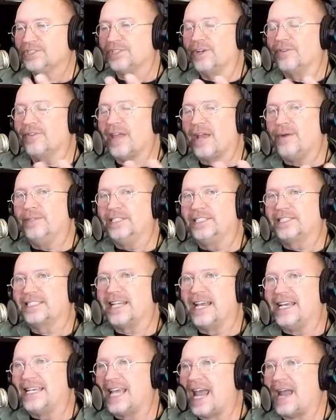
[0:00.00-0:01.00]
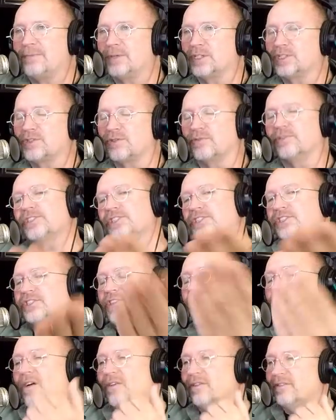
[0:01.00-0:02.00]
So they would say Camarasaurus is
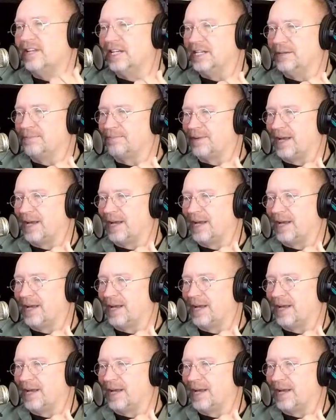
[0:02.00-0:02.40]
taller than